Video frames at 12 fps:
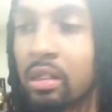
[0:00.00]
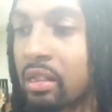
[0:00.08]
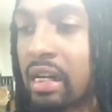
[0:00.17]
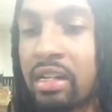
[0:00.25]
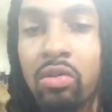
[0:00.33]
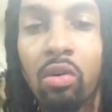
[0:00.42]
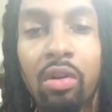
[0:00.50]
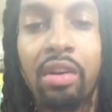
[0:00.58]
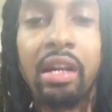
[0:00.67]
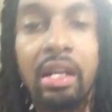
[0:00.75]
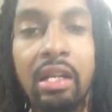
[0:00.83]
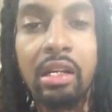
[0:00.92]
That's all
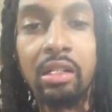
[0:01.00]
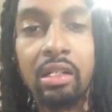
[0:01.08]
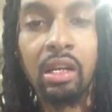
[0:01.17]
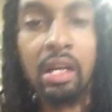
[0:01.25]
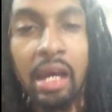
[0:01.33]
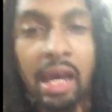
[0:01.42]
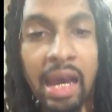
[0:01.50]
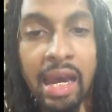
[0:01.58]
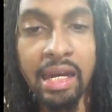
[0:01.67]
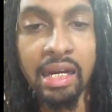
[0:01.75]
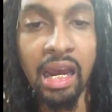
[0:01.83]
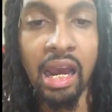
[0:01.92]
that is.
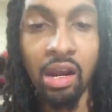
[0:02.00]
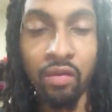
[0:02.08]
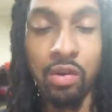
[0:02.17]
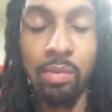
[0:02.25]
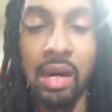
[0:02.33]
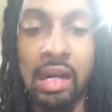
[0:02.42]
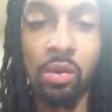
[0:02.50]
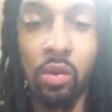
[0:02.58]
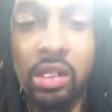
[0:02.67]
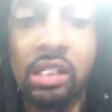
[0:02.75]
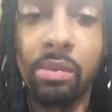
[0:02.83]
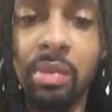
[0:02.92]
And everybody
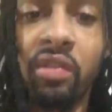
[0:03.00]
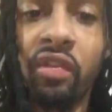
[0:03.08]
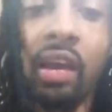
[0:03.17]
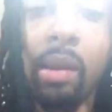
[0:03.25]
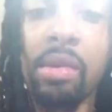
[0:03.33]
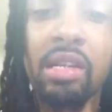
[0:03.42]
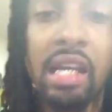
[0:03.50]
wants to be famous.